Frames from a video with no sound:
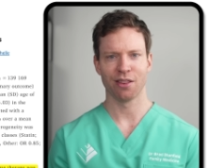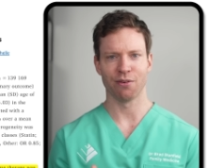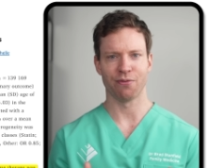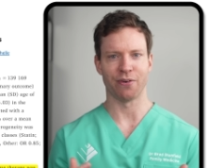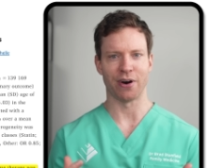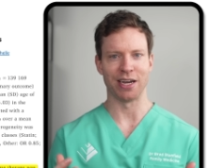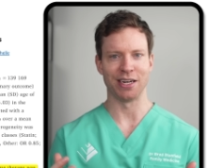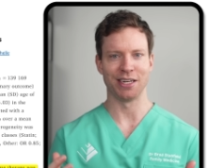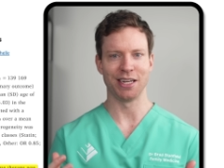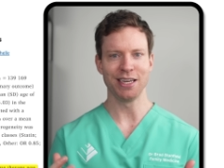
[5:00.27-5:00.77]
The
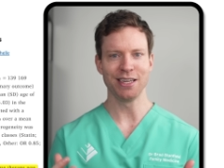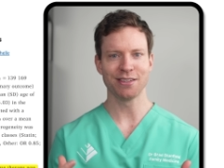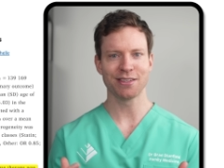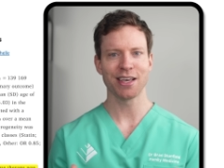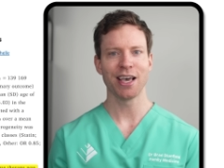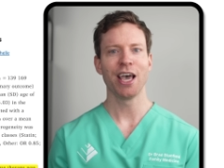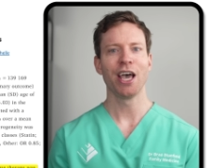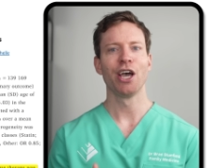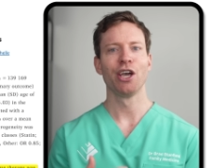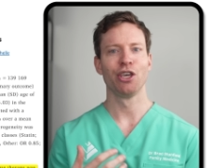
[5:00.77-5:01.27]
findings?
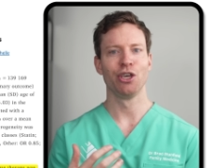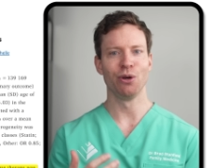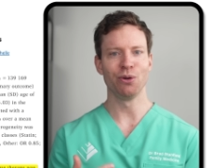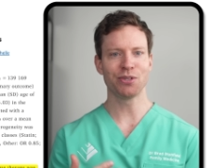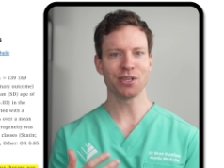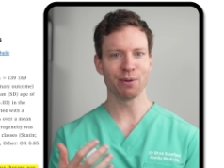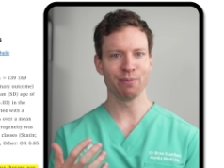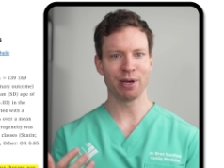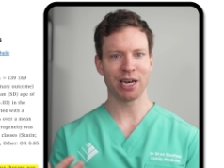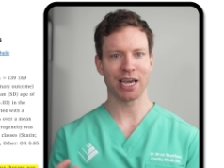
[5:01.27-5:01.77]

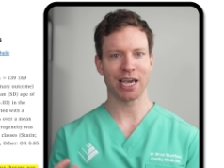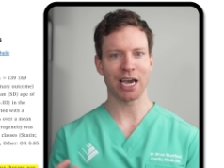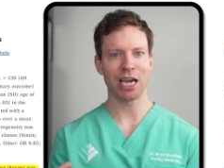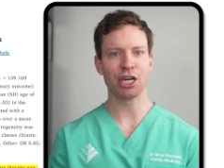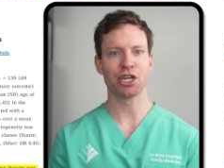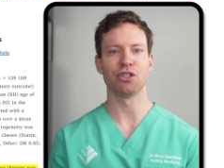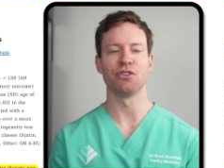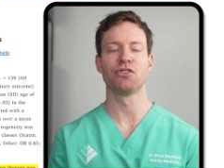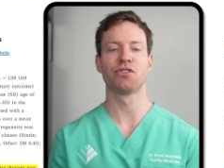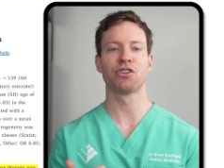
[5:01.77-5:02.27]
Using
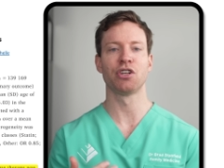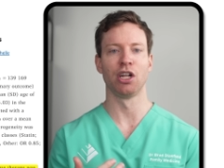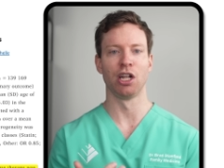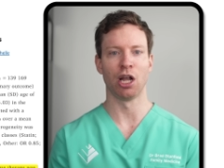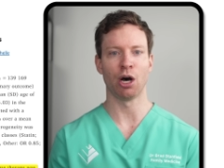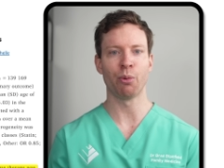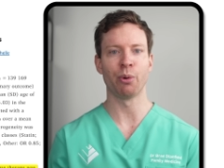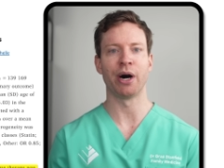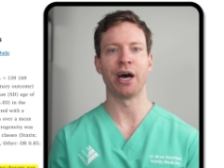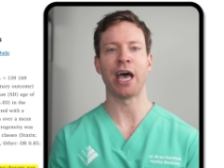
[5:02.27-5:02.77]
medications to
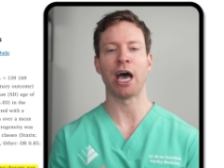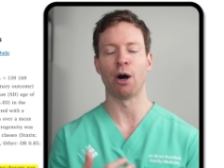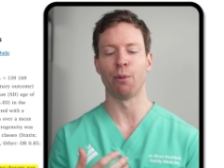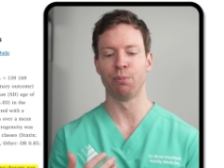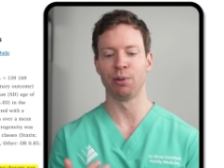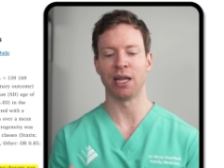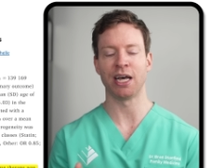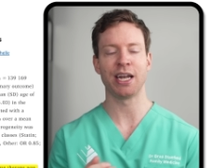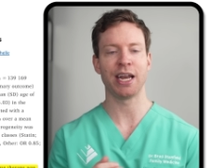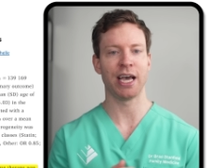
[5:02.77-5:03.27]
lower our
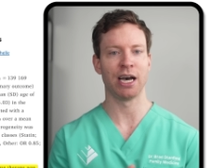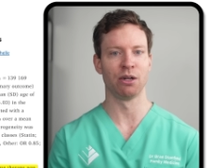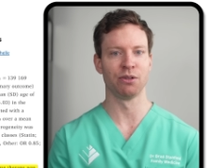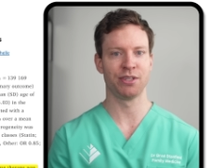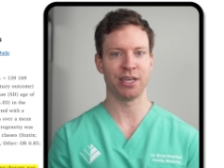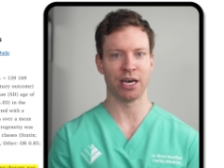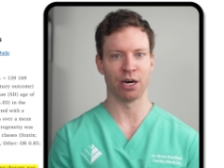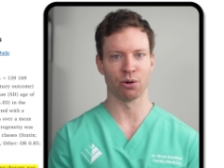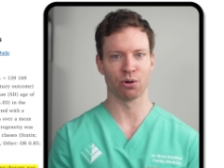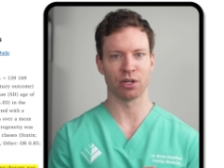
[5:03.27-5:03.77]
blood L
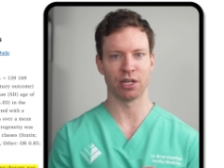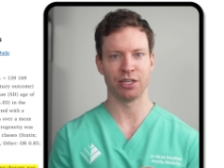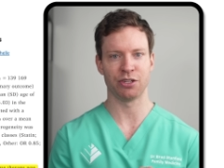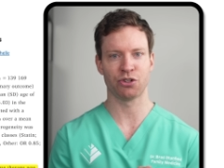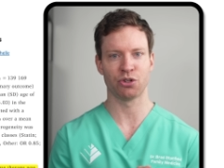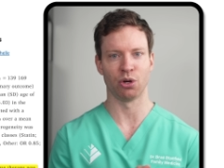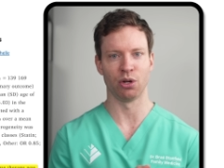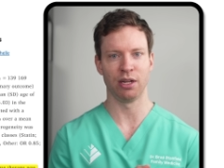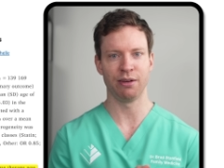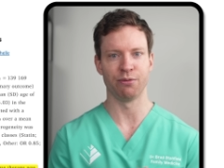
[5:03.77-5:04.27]
D L
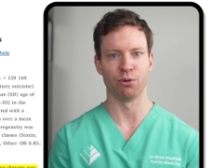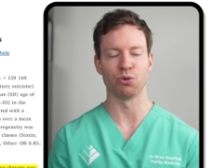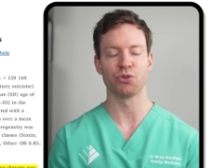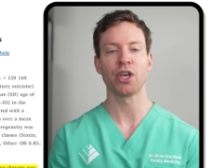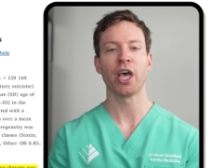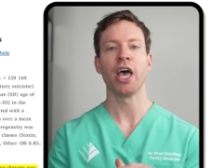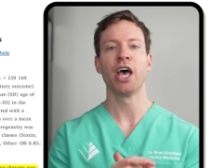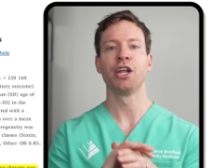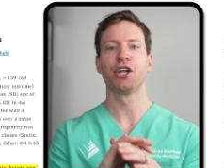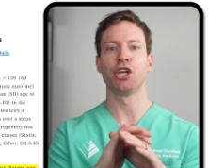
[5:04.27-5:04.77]
cholesterol levels
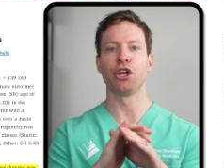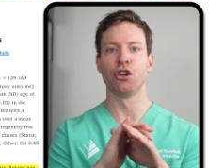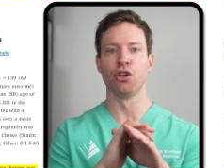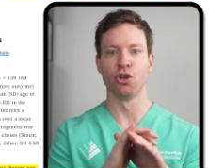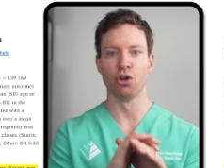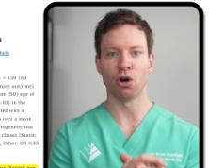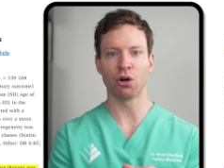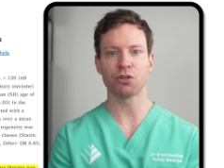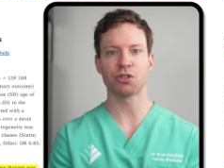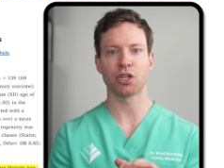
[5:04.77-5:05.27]
did
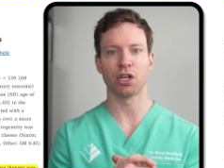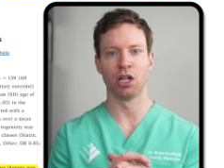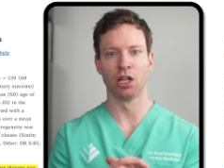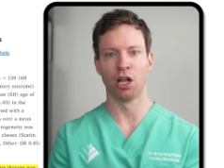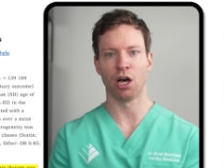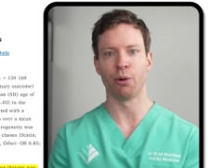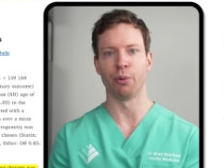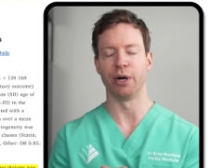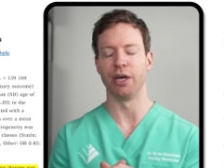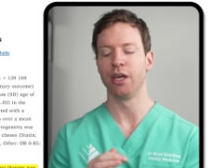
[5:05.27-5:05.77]
not
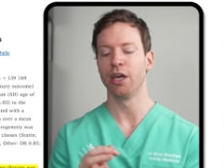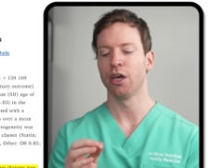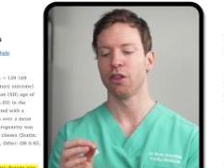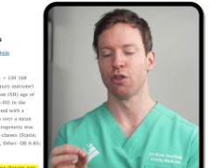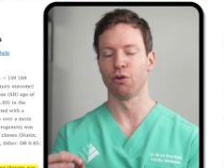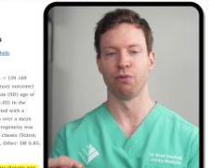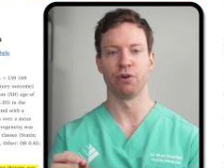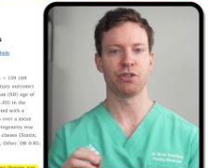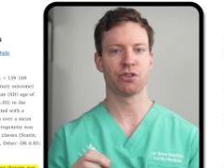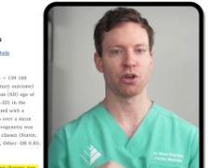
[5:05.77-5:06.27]
lower
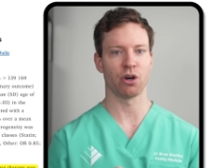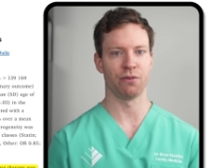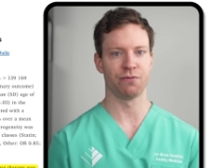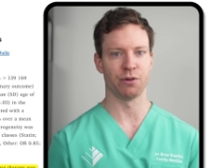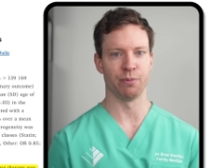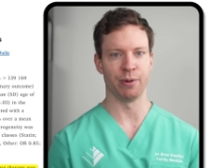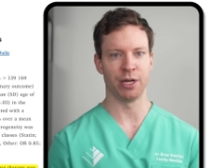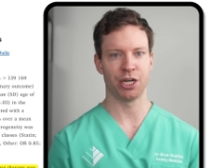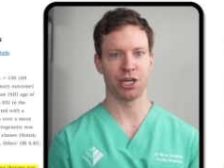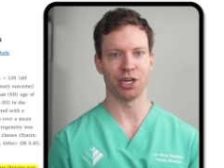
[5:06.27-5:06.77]
the risk of
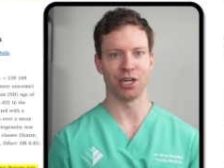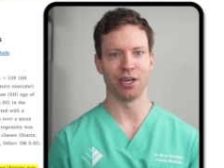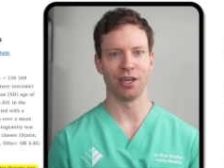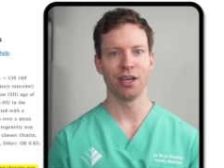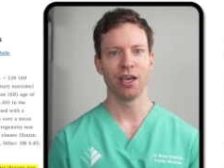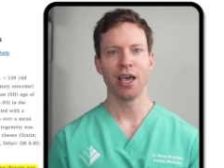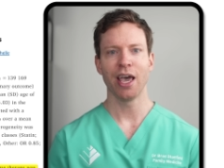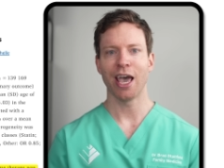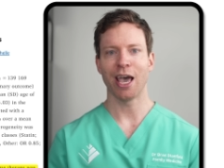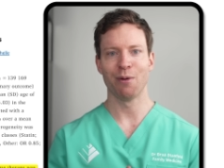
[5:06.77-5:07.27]
dementia.
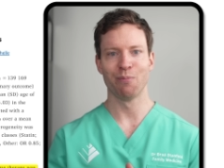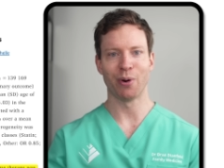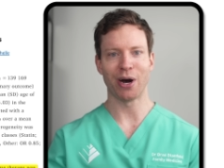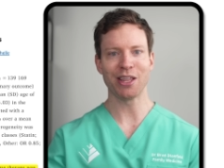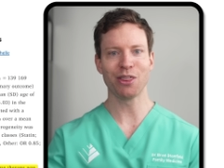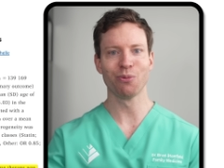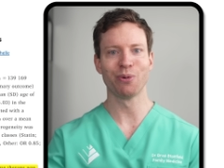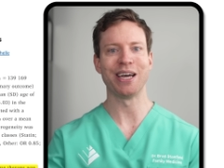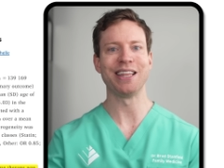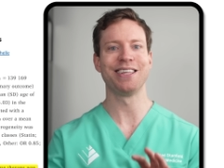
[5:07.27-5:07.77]
And by
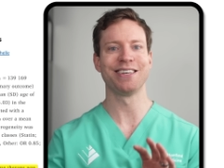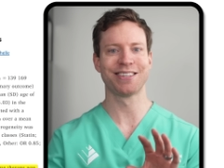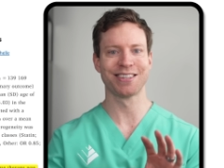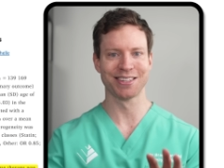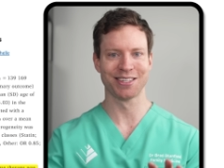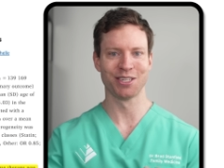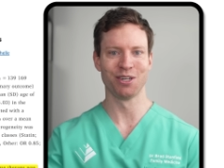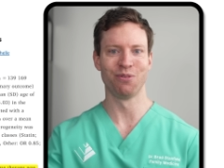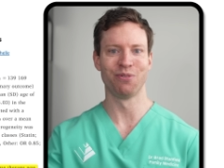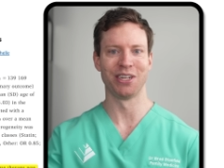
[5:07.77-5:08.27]
the way, there's a
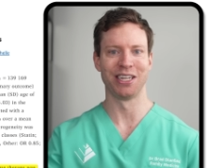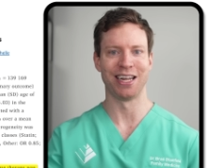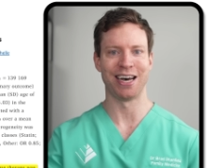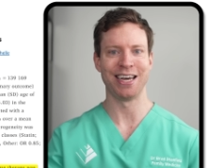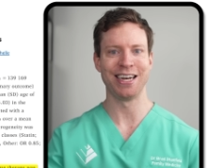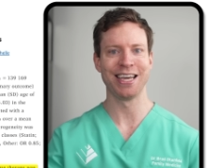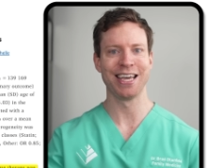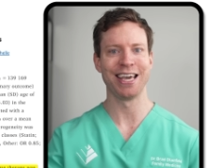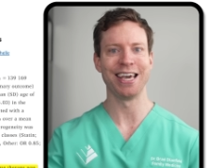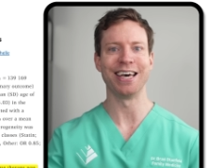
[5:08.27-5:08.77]
silver
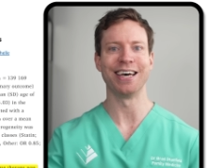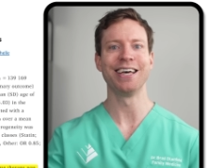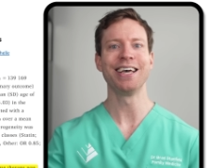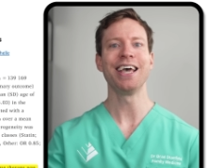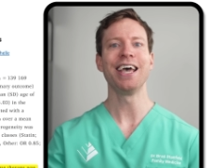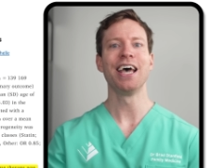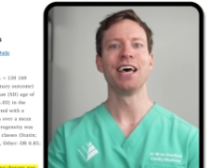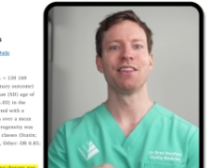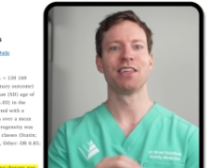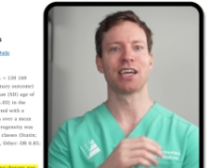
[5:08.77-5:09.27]
lining here.
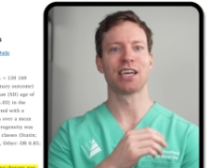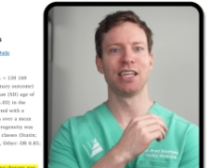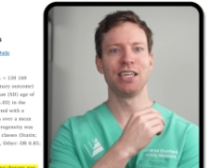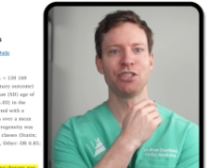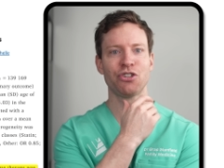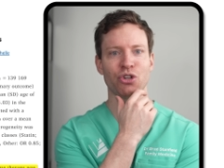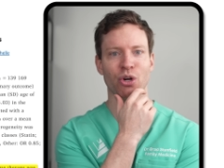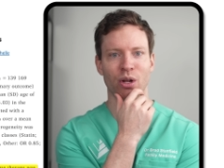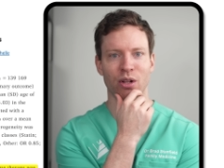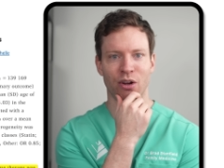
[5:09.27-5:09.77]
The
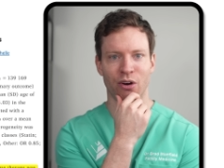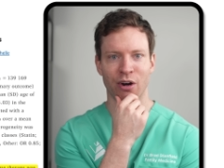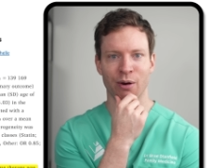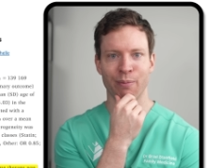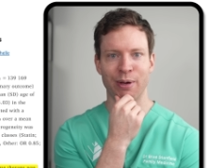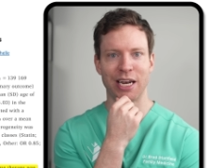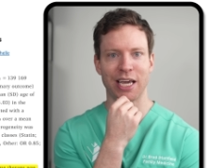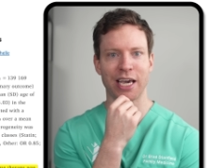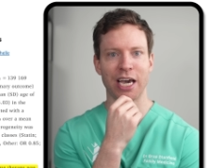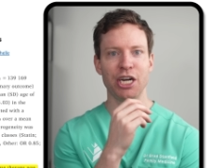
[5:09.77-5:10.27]
cholesterol-lowering
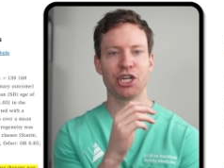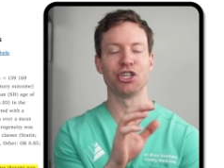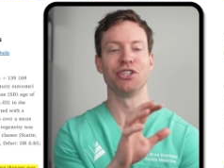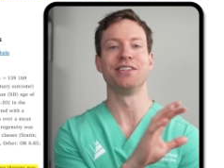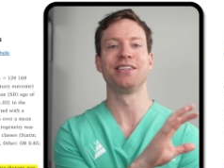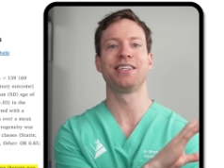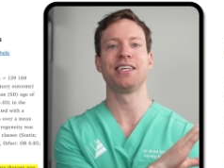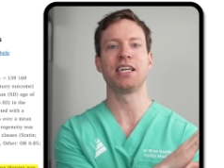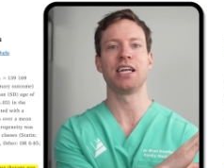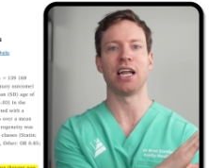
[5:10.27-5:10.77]

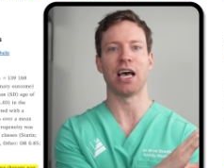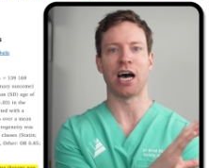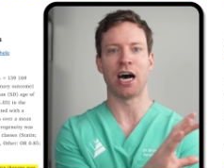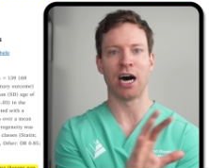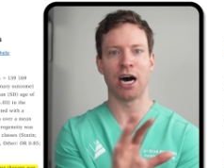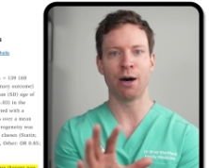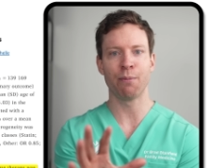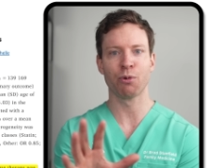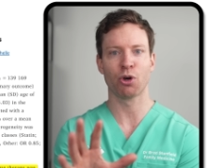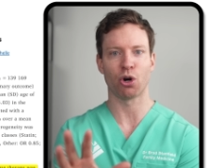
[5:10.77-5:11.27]
medications didn't
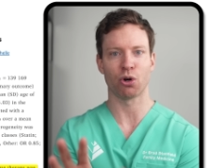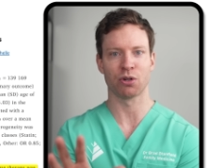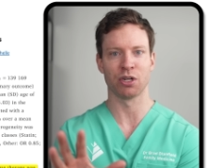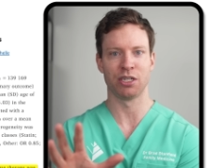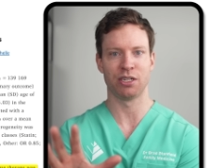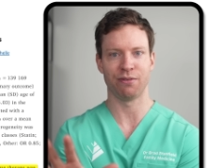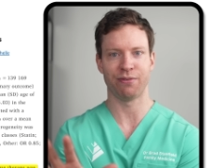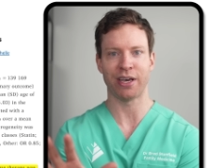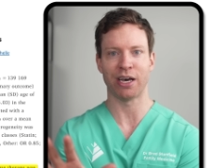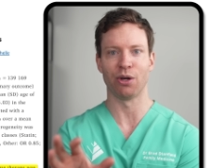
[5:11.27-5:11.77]
harm
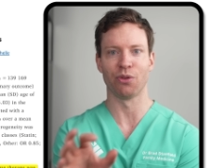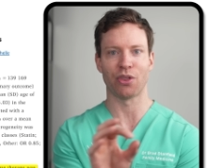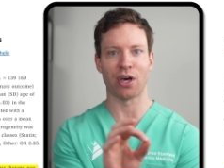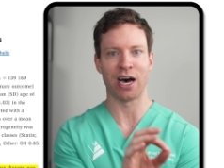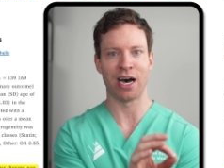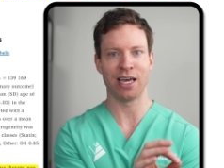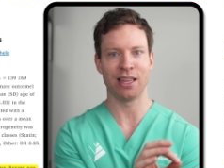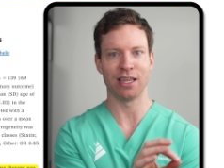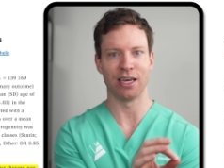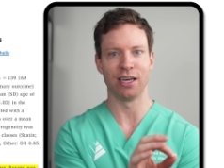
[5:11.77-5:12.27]
cognitive health
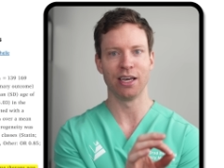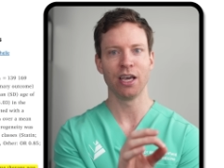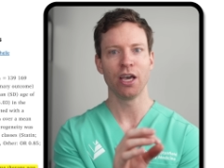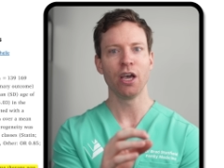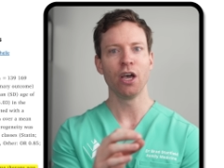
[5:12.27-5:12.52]
either.